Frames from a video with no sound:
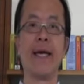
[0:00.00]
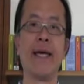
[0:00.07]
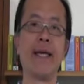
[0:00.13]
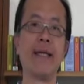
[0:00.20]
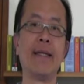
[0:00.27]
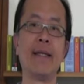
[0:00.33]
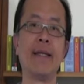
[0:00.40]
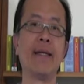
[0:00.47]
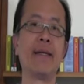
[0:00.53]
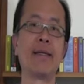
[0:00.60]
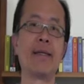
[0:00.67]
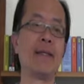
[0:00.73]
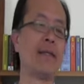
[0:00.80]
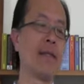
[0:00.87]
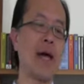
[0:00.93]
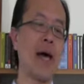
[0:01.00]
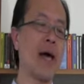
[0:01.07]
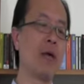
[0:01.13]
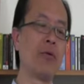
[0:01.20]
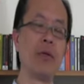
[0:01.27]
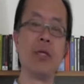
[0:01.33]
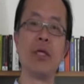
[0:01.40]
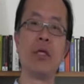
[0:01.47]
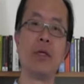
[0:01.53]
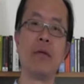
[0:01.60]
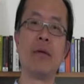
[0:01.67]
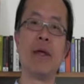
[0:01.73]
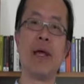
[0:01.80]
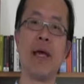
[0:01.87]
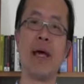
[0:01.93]
and it's not
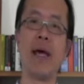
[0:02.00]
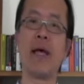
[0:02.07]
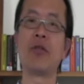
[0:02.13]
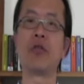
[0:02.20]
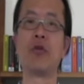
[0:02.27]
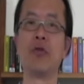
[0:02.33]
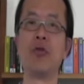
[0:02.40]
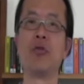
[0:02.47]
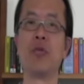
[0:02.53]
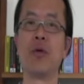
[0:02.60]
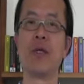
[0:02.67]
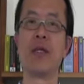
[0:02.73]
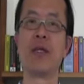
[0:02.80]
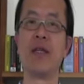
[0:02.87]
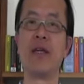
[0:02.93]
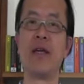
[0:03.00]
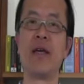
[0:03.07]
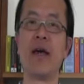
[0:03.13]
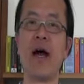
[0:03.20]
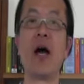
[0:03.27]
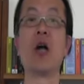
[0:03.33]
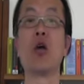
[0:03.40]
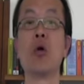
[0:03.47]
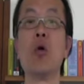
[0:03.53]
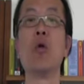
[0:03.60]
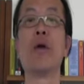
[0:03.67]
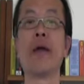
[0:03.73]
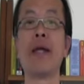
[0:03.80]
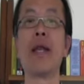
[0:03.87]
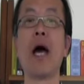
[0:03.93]
really has to do with the
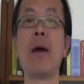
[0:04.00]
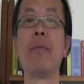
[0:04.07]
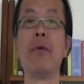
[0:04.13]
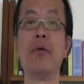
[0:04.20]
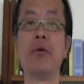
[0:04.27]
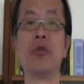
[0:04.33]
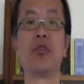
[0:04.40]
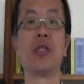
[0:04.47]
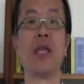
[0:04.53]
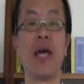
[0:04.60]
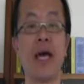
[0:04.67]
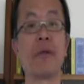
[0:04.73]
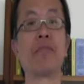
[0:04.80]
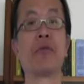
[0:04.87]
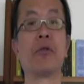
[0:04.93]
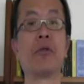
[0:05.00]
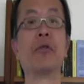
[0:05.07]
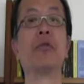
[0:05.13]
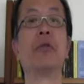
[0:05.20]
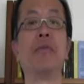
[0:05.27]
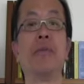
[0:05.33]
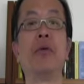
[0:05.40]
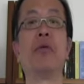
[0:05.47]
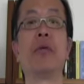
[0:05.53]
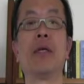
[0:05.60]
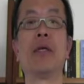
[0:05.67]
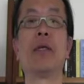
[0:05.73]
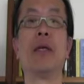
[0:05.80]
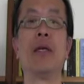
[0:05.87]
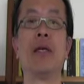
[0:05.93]
ongoing operation after the
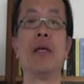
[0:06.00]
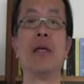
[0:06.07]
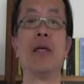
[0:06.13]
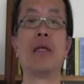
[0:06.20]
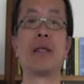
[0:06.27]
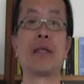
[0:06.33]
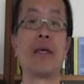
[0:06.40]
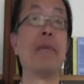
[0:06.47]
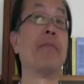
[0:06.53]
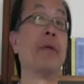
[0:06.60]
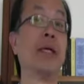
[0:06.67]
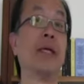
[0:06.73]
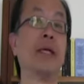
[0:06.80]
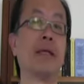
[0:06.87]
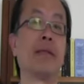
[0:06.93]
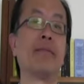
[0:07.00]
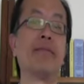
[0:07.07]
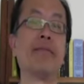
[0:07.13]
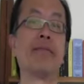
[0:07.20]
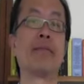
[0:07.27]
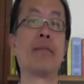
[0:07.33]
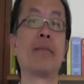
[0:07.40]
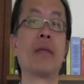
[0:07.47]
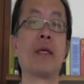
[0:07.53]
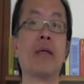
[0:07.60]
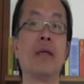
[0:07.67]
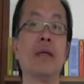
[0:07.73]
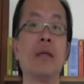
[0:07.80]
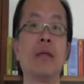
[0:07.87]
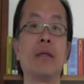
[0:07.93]
building is completed.
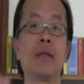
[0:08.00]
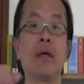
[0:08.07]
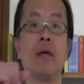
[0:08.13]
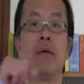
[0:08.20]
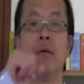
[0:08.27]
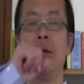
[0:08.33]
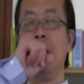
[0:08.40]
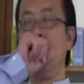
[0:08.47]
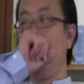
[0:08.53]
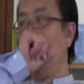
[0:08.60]
So